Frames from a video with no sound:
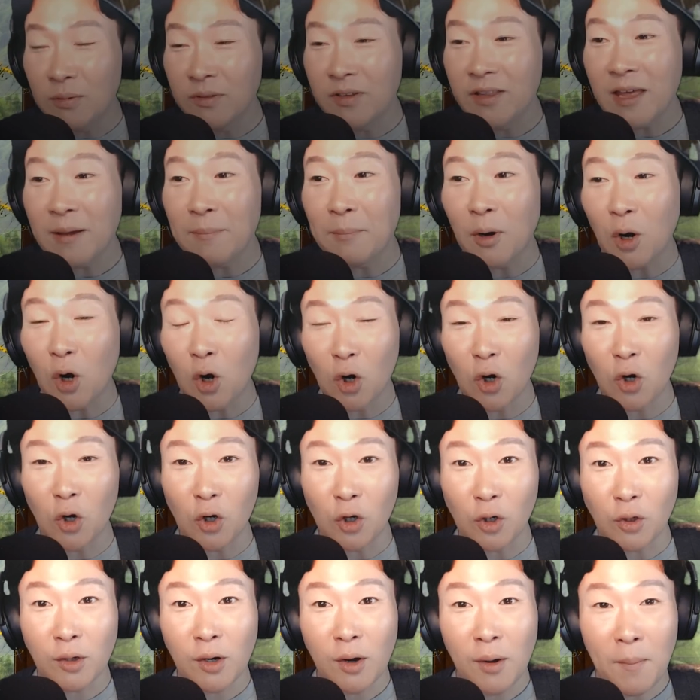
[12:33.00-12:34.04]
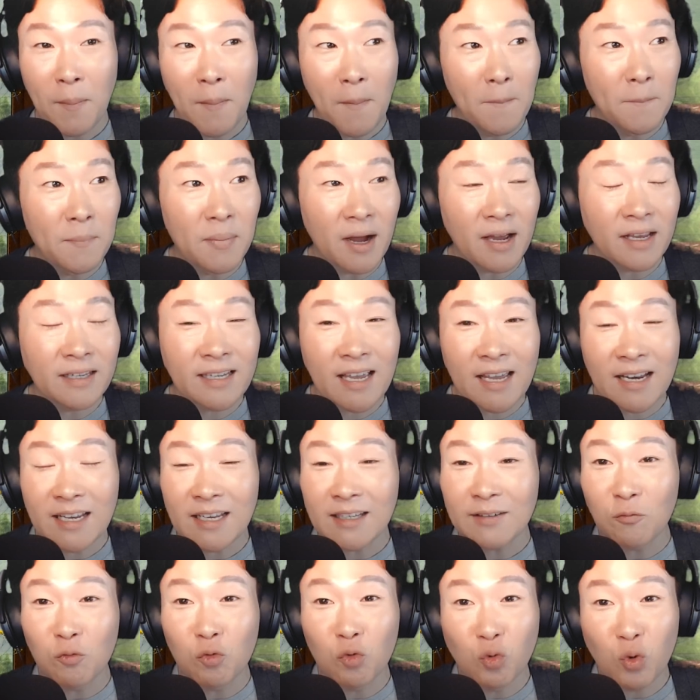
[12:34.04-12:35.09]
them earn by
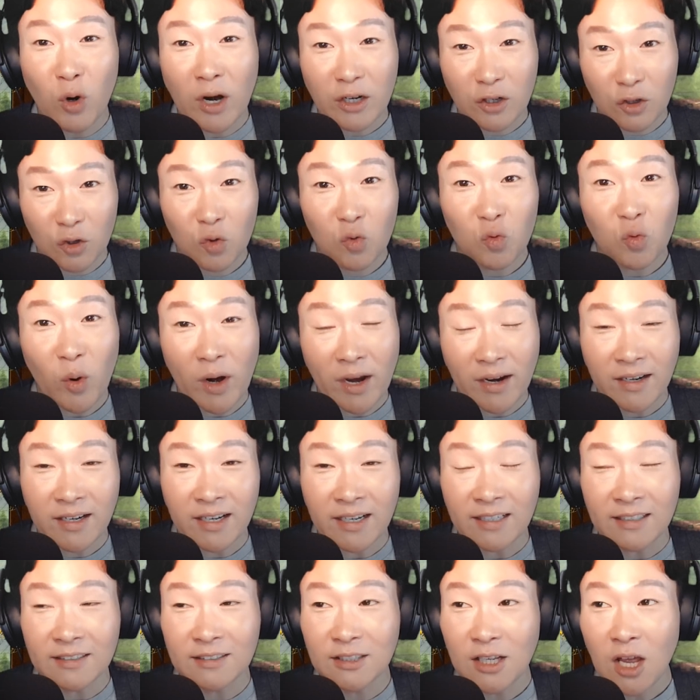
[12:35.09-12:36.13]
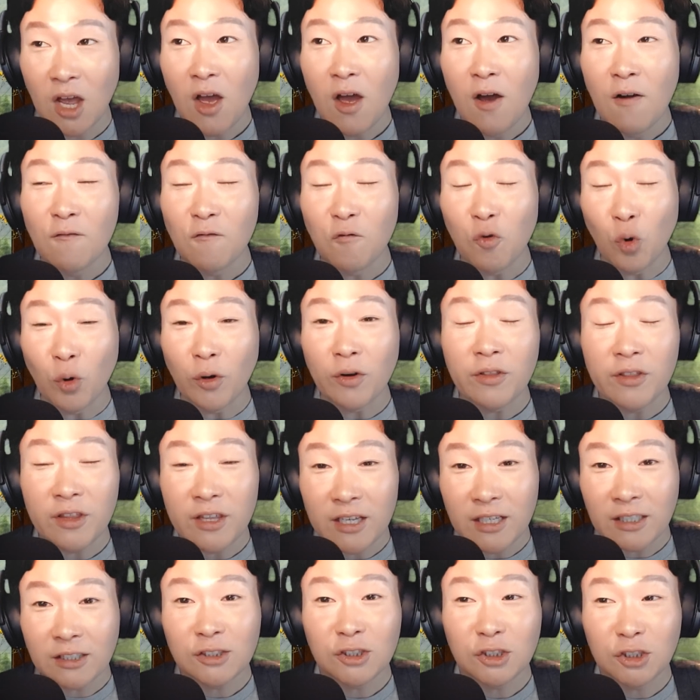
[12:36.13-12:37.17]
getting record ratings for
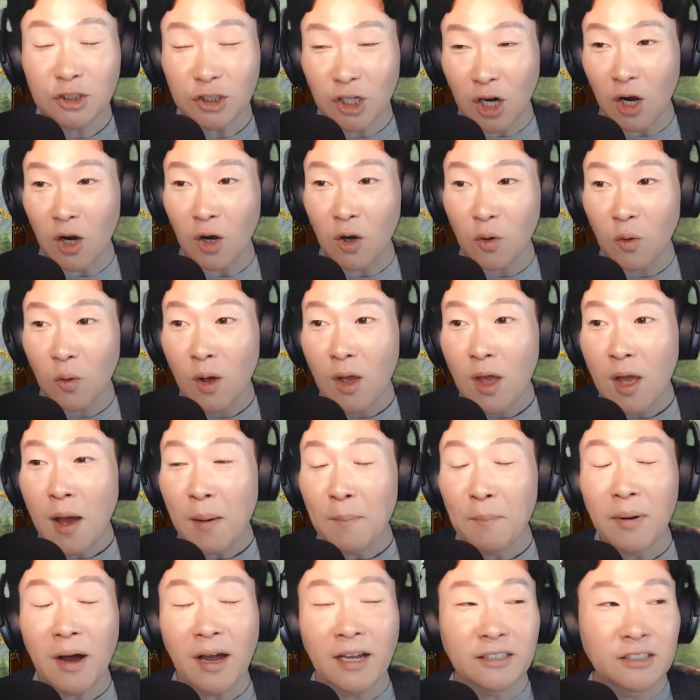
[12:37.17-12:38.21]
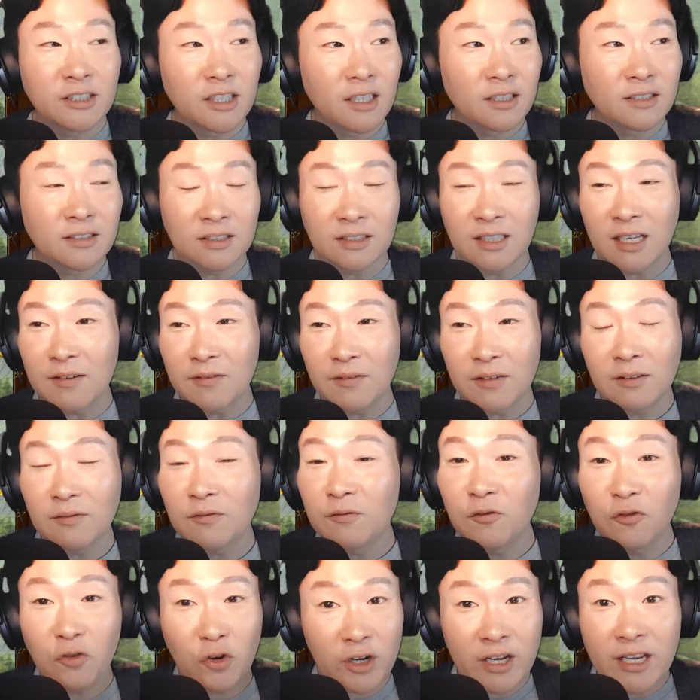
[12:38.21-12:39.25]
this show by just giving
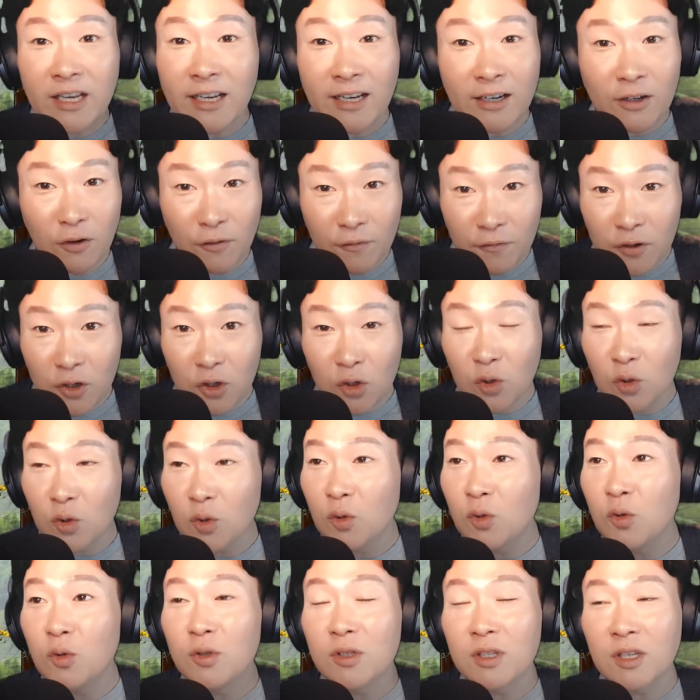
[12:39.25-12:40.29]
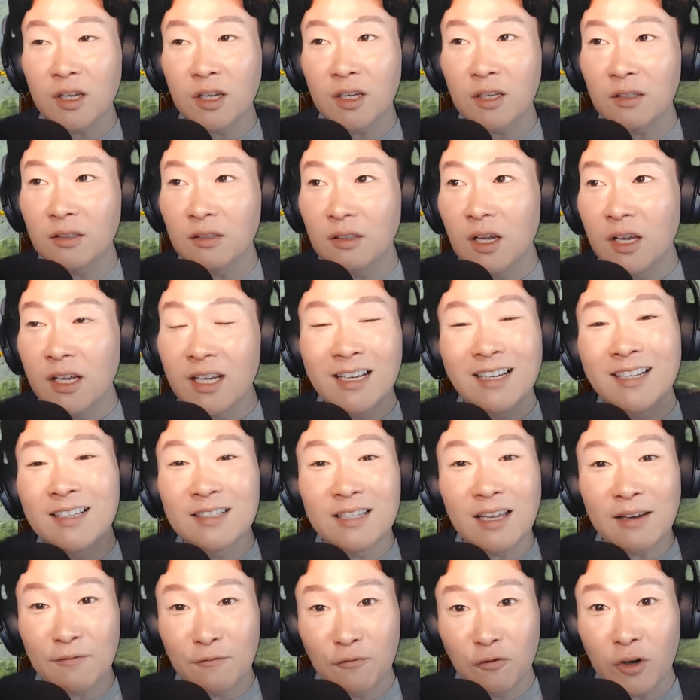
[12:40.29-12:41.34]
free interviews, and he didn't
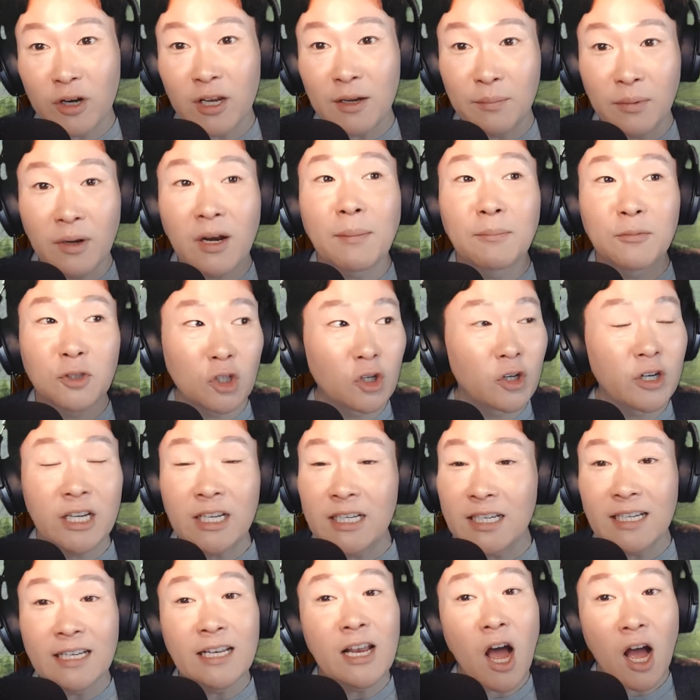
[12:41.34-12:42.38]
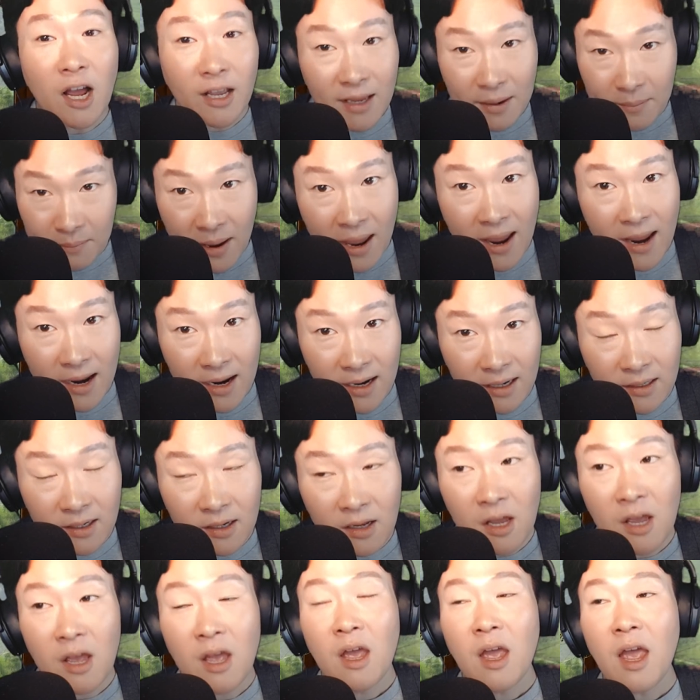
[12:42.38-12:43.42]
say free, but I'm sure he did not get paid,
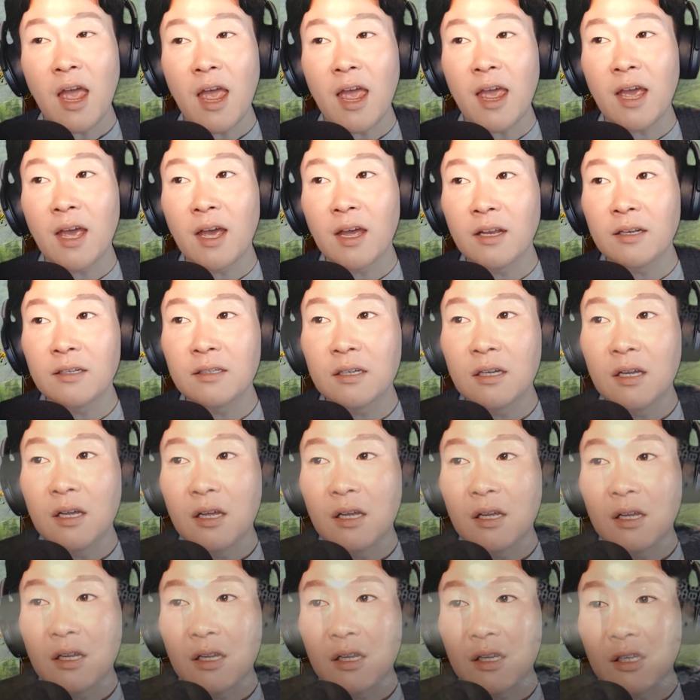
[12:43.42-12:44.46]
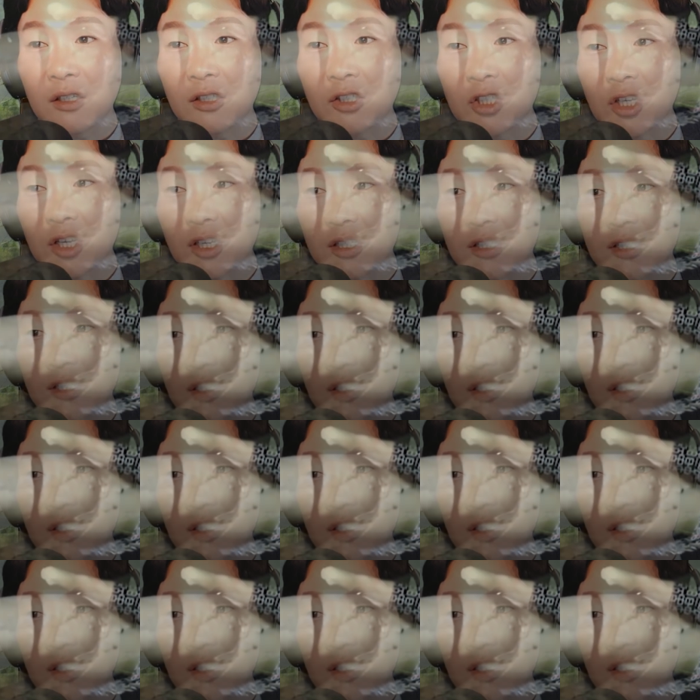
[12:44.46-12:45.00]
and just